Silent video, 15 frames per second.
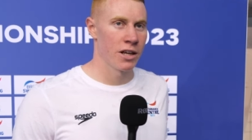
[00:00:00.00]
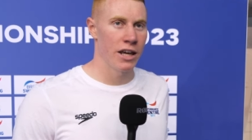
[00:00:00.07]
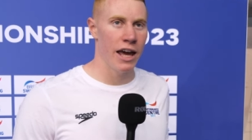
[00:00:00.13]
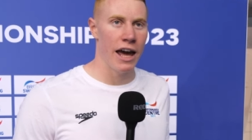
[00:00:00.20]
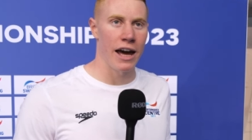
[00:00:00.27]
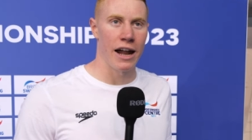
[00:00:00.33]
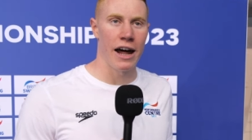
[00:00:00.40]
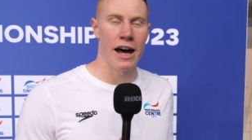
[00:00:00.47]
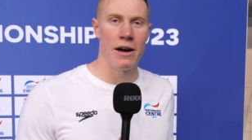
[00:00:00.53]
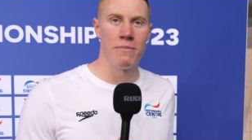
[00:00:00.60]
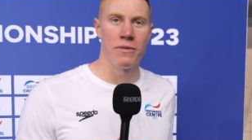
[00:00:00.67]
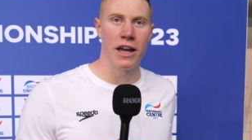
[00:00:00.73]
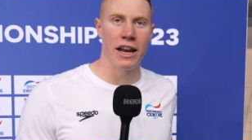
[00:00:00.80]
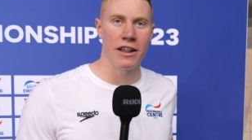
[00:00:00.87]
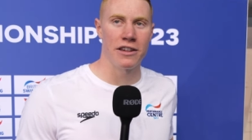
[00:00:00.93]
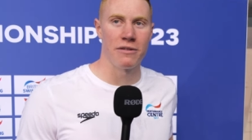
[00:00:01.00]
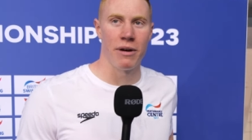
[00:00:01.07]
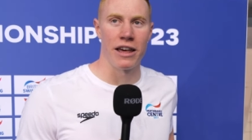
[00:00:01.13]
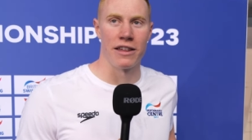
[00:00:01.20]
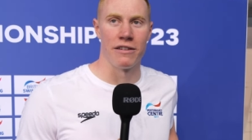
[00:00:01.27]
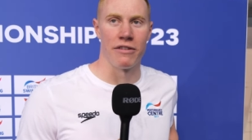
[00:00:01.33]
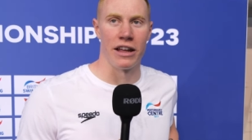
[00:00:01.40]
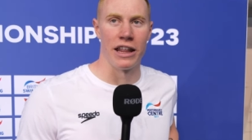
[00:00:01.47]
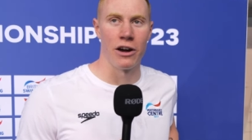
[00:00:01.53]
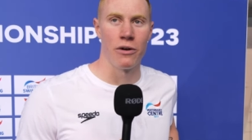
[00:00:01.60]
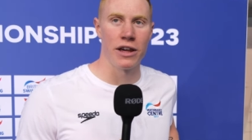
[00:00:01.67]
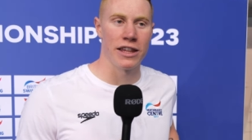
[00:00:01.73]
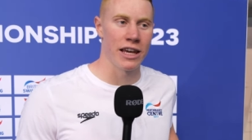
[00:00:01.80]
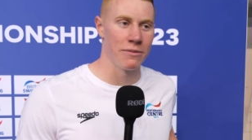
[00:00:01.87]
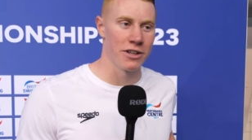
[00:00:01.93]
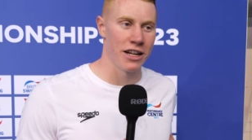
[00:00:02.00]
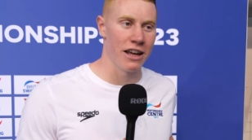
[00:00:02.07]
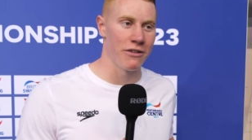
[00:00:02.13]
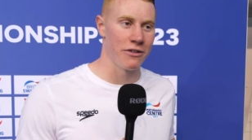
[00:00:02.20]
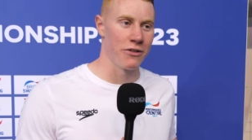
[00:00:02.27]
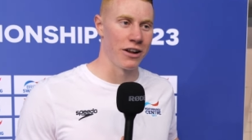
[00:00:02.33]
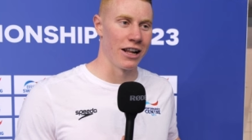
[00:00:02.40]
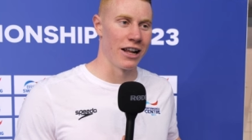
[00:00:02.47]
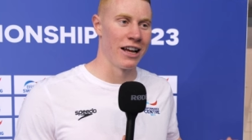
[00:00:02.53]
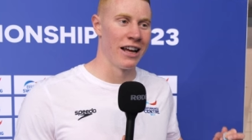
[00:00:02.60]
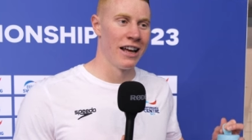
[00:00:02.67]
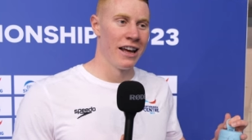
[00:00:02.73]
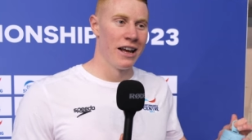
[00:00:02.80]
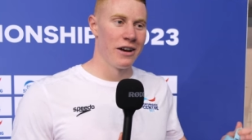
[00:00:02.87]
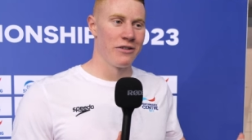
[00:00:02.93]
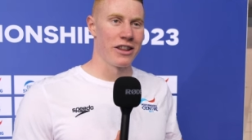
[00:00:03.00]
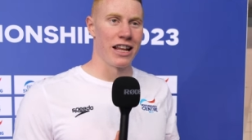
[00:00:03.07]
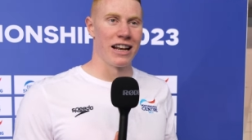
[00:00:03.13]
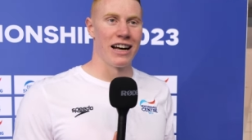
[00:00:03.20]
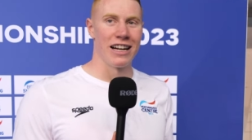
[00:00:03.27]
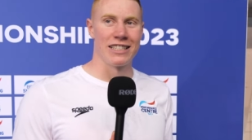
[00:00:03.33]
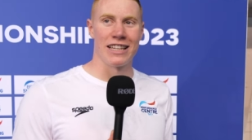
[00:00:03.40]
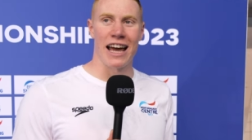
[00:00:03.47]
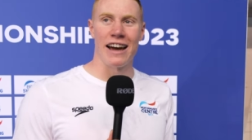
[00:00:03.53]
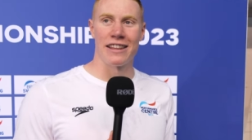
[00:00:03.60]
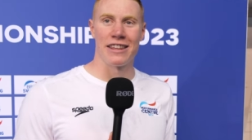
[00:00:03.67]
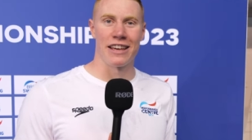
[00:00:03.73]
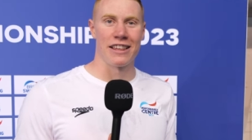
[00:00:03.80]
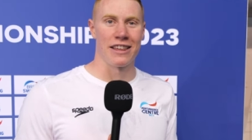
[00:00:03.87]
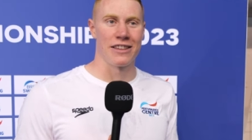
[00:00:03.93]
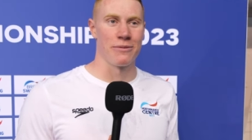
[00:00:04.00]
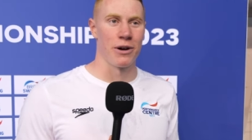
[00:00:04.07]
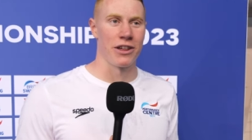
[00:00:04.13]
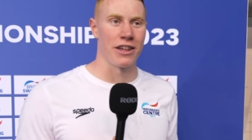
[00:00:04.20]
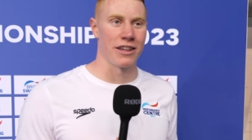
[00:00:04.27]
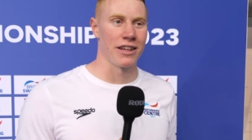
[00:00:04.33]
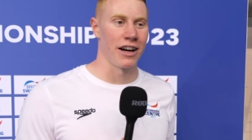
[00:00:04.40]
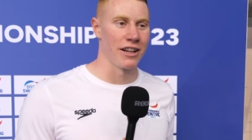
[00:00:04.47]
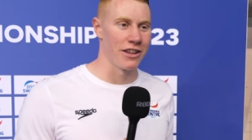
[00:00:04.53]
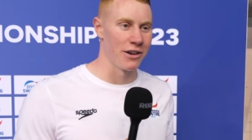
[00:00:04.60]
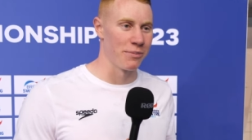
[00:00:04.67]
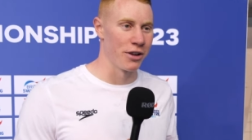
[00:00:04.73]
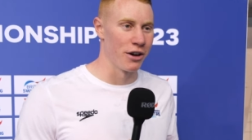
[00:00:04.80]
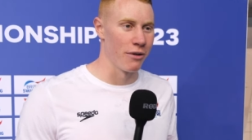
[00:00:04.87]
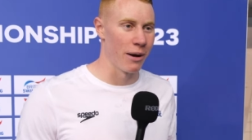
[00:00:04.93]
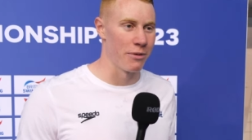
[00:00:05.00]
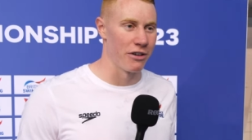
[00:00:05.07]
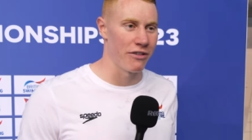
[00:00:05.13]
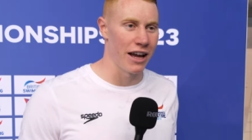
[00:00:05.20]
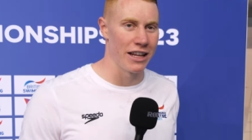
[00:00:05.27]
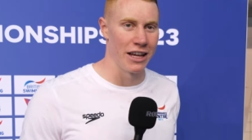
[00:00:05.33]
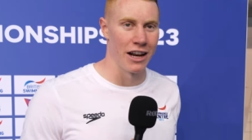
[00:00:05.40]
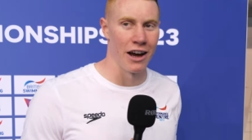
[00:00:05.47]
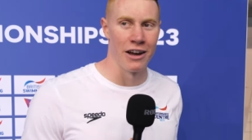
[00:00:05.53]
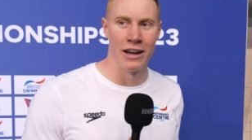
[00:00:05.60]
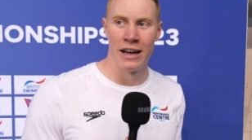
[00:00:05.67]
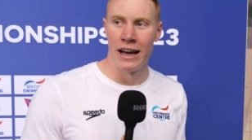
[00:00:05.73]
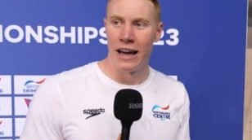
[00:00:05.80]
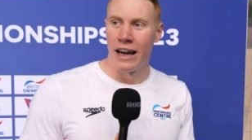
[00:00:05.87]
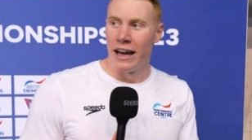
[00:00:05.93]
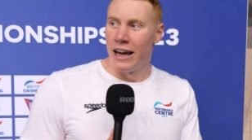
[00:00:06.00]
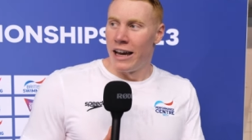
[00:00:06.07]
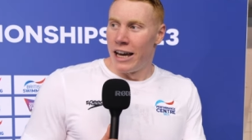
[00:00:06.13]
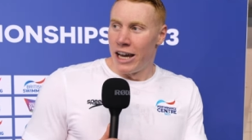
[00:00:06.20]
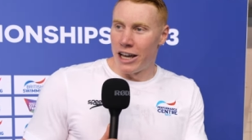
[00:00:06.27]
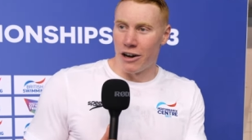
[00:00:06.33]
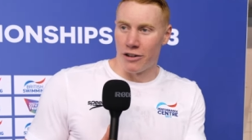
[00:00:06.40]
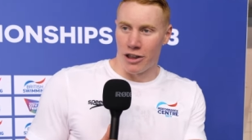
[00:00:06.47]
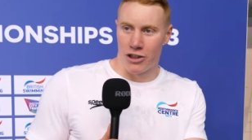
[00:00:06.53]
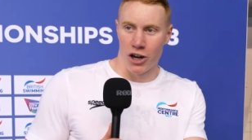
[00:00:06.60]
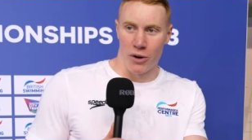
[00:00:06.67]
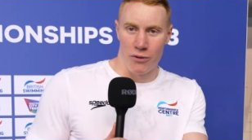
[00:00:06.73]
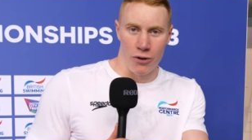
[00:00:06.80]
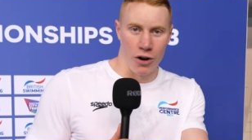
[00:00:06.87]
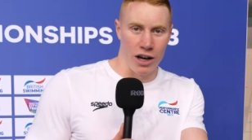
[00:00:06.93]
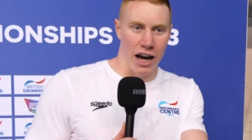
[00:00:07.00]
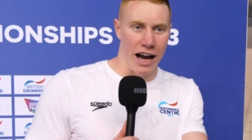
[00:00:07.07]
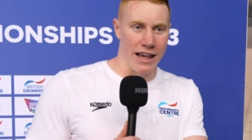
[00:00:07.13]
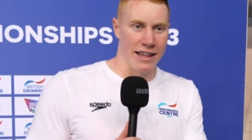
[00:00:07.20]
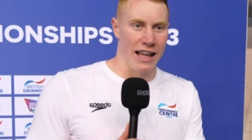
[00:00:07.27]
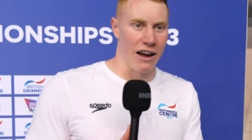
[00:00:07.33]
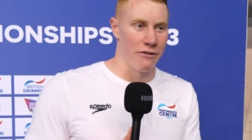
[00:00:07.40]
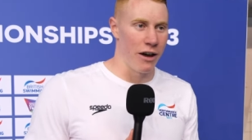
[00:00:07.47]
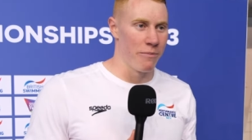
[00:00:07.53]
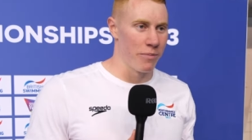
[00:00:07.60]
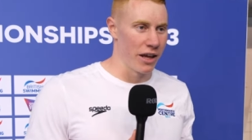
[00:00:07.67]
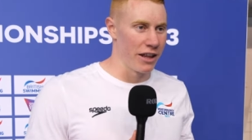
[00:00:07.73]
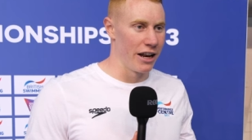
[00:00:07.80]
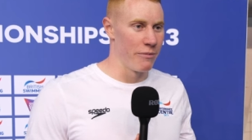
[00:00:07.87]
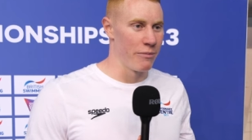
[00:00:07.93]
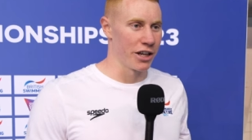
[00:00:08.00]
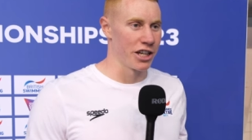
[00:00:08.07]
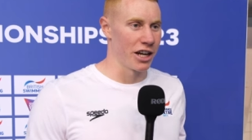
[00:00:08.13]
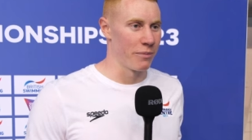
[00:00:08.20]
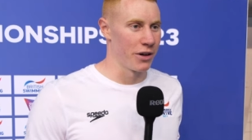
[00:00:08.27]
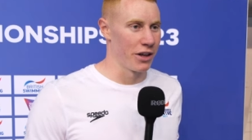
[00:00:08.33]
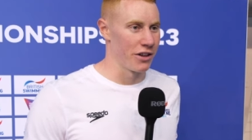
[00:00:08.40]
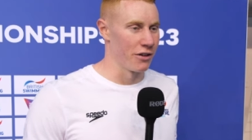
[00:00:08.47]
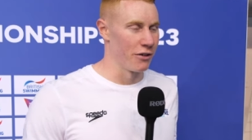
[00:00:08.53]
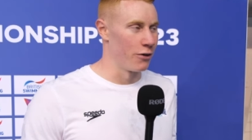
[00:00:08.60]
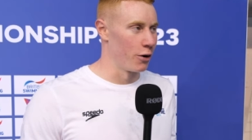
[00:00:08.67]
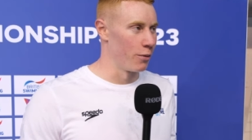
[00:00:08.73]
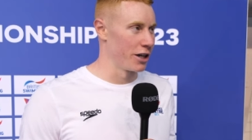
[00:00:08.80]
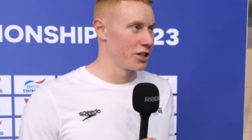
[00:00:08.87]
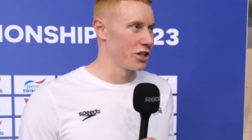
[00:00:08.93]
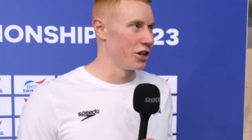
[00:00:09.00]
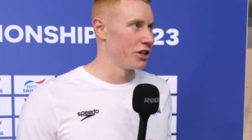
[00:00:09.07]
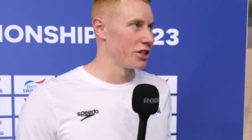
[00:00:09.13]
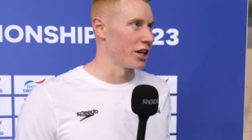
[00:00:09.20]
Yeah, it is an amazing event. They always seem to leave it for the last day. I think it's the most exciting. It's a blue ribbon event. You know, you got the top 4 guys in that event being the Olympic champions in the 4x2.